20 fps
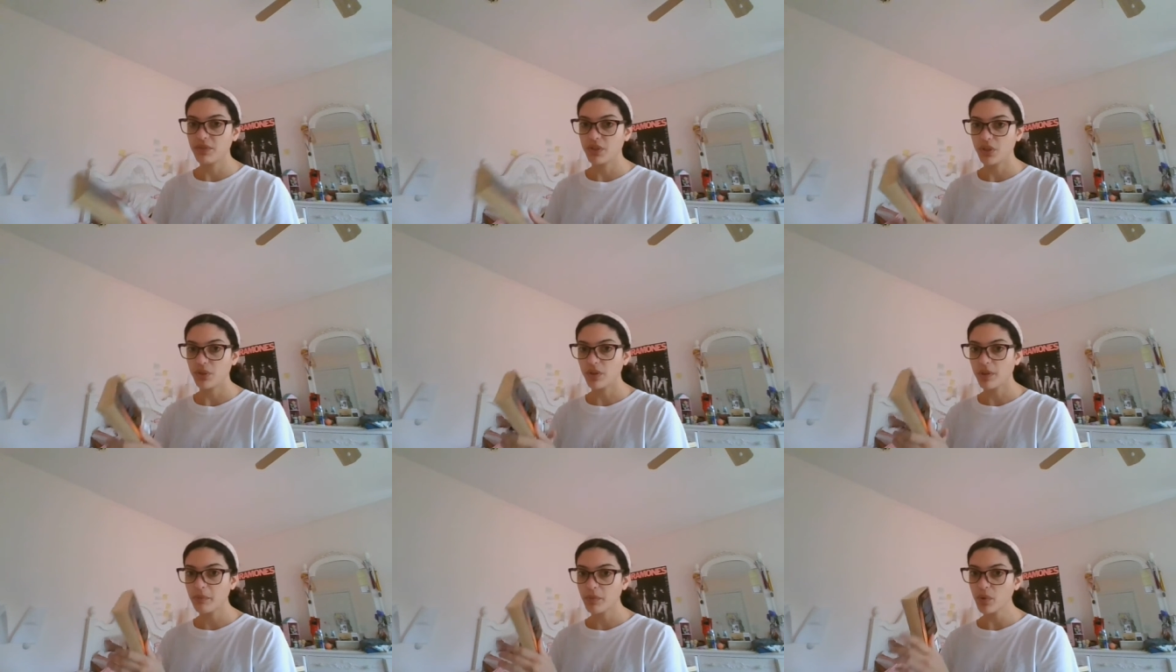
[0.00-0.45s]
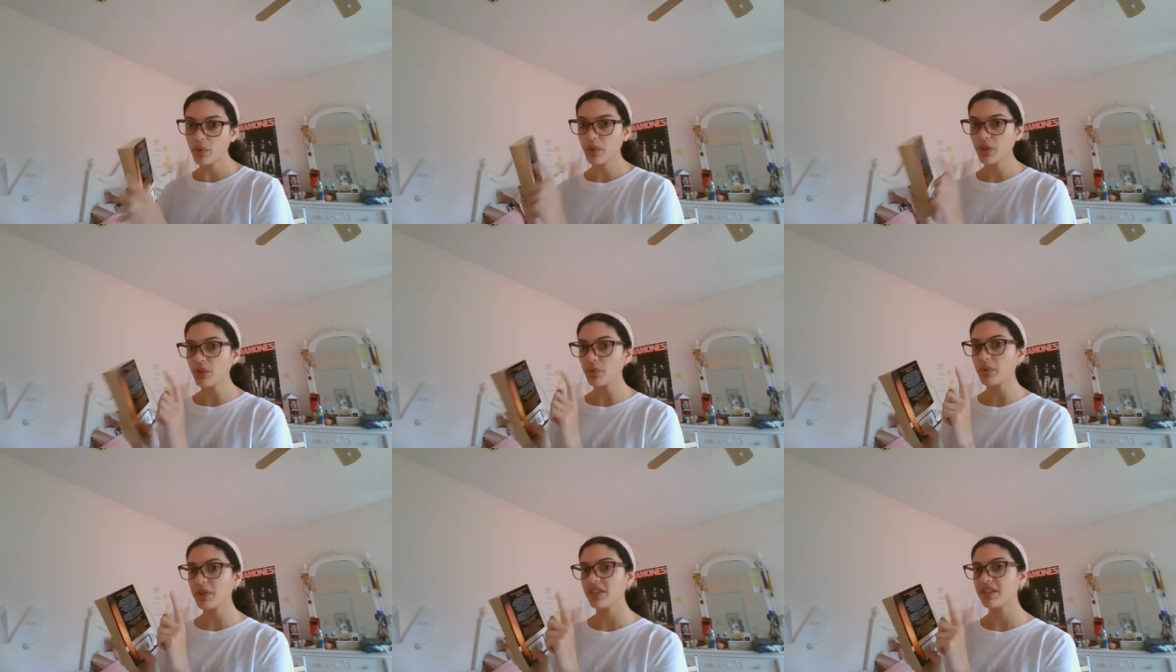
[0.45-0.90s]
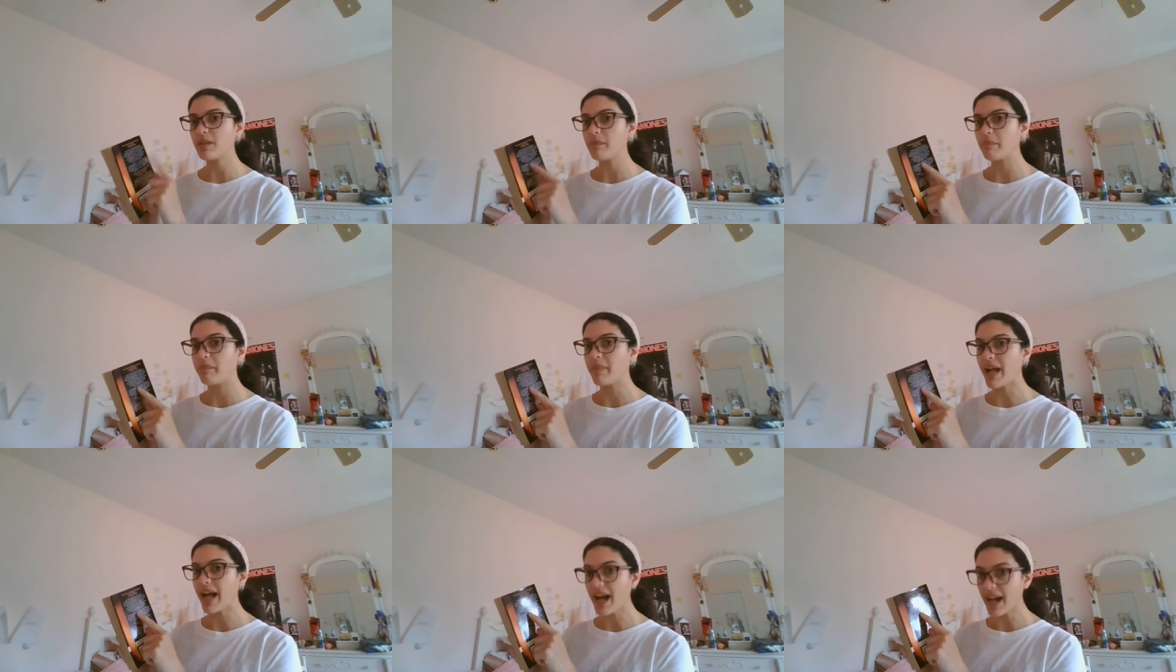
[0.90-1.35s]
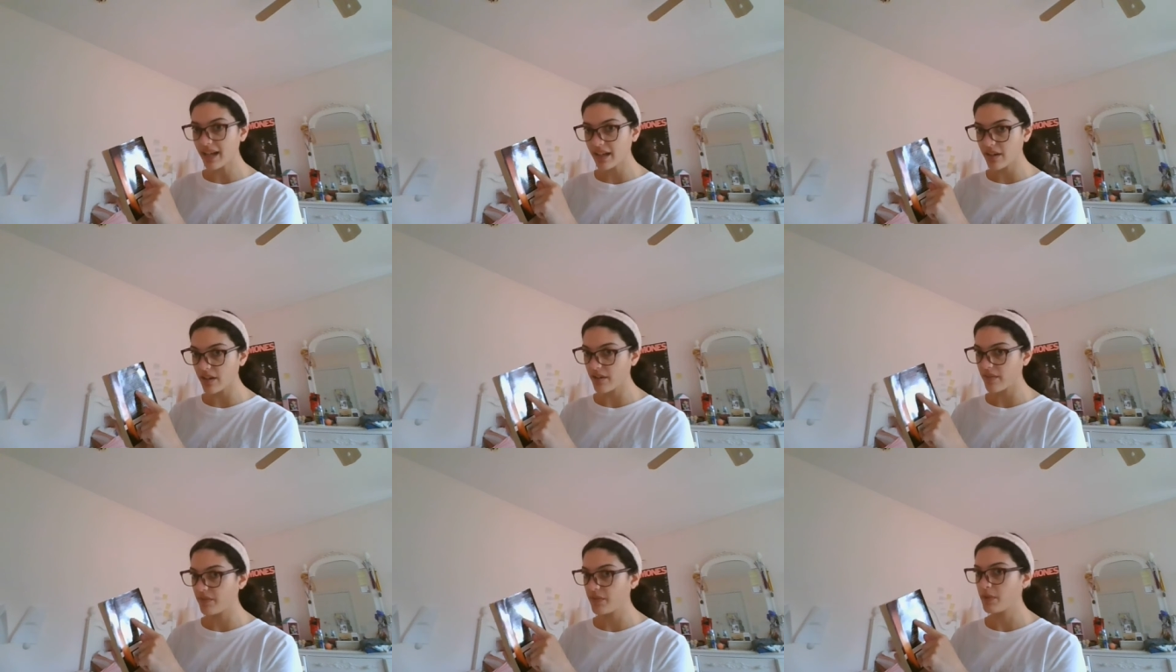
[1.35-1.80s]
of Dune, I'm going to read the
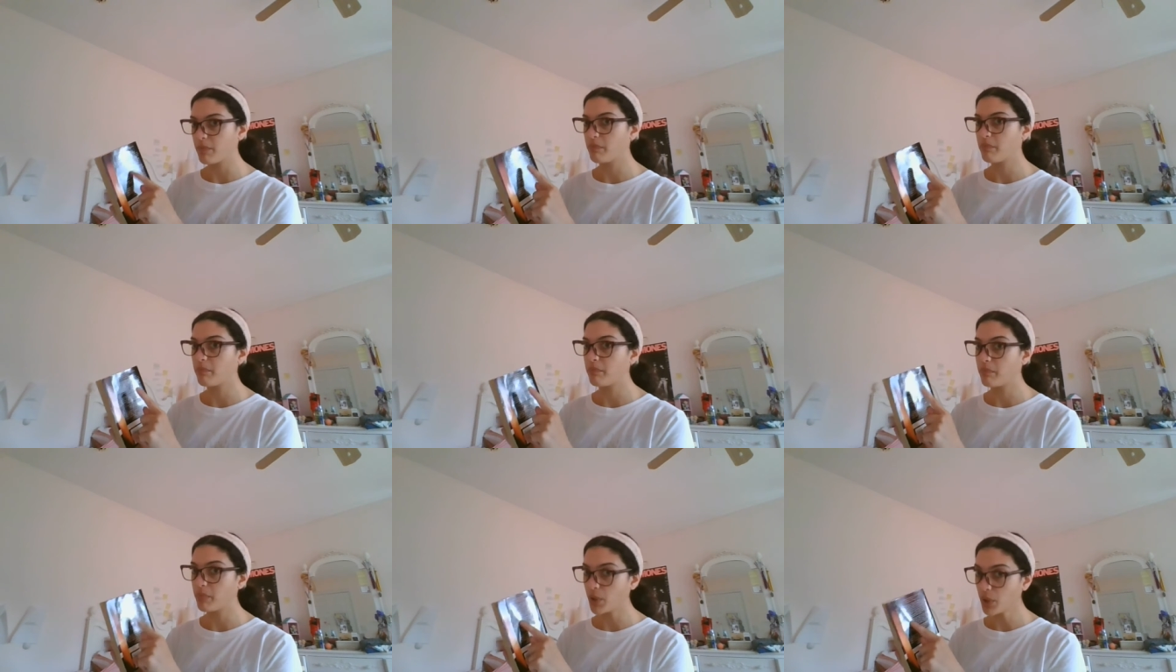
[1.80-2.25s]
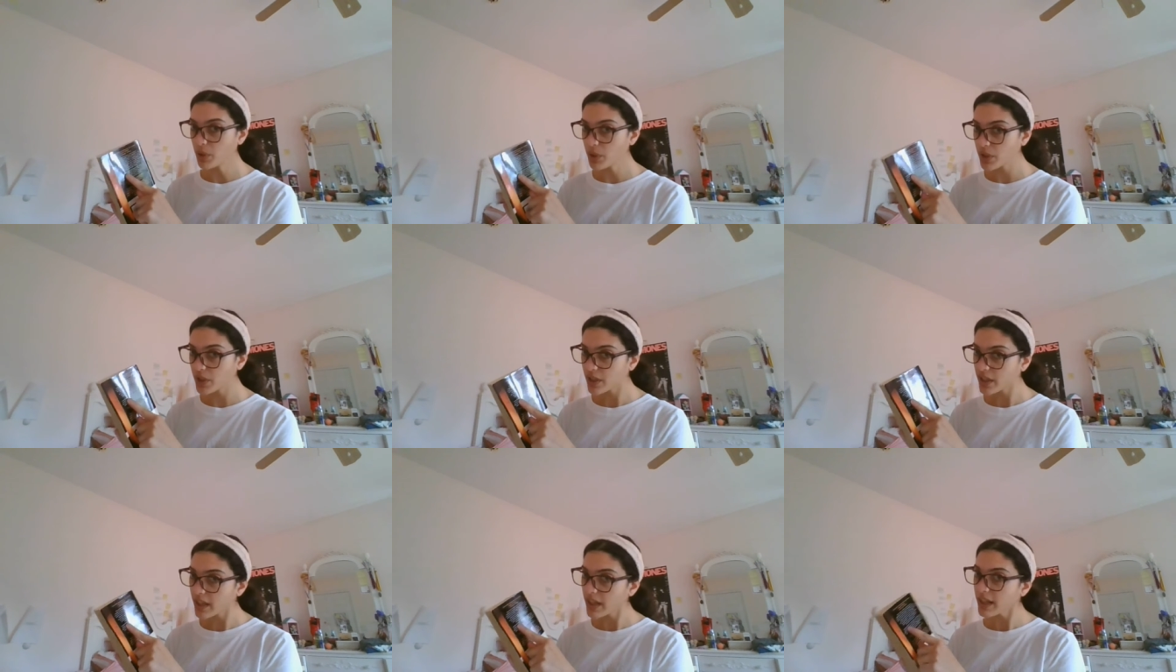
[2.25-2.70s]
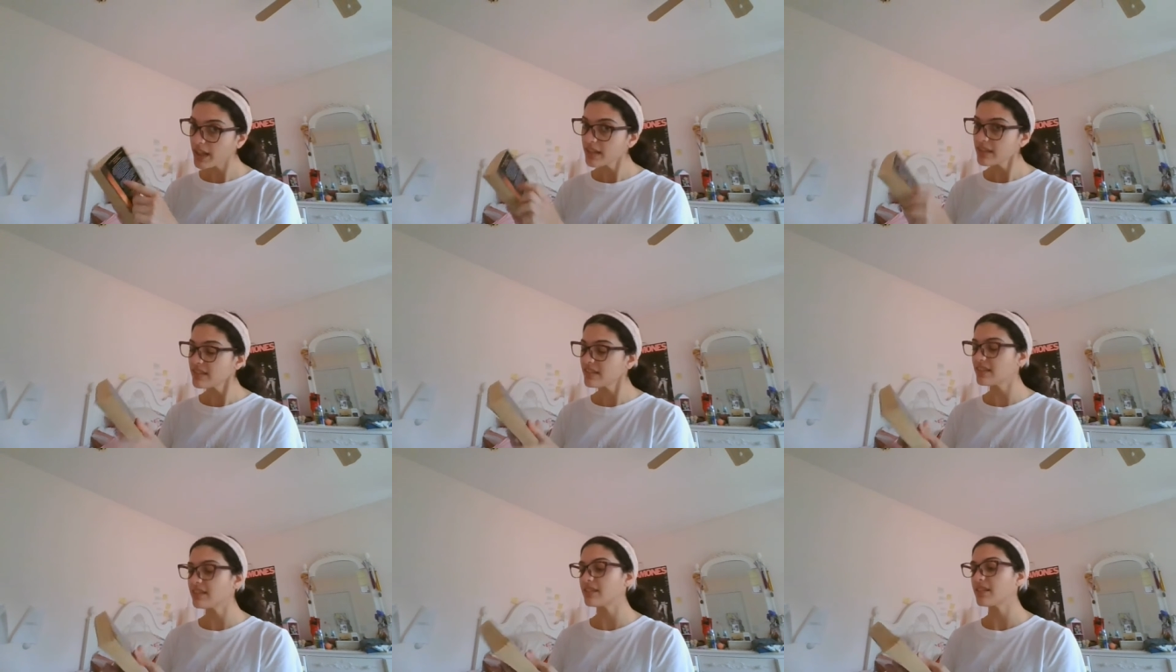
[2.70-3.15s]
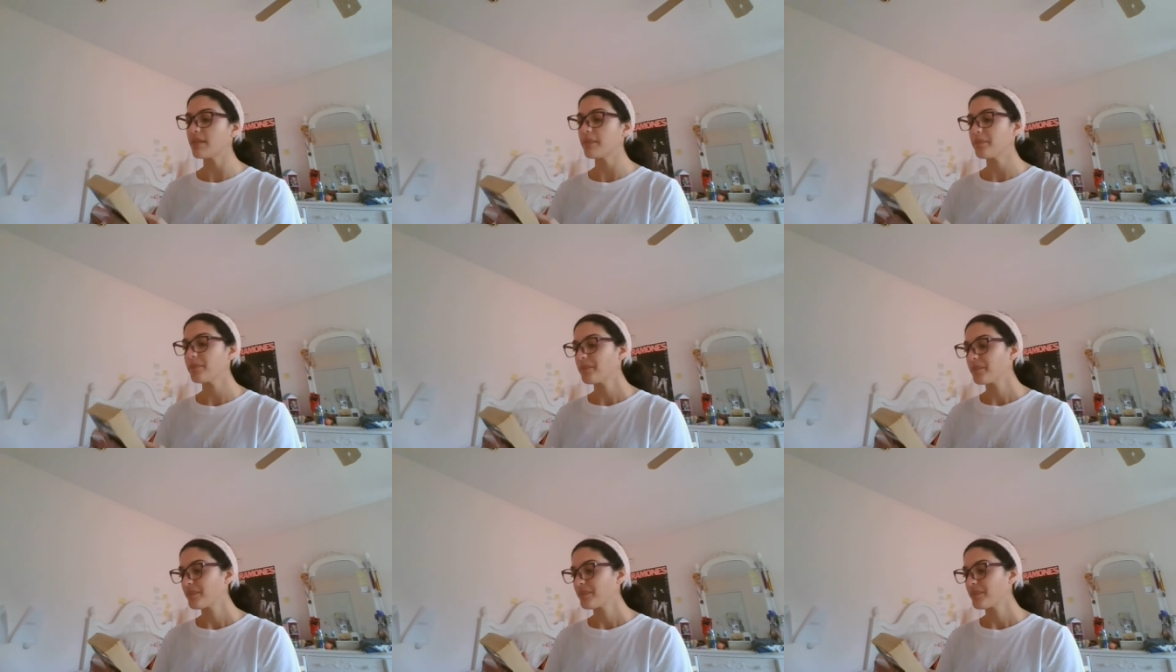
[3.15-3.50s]
back of the bookcase,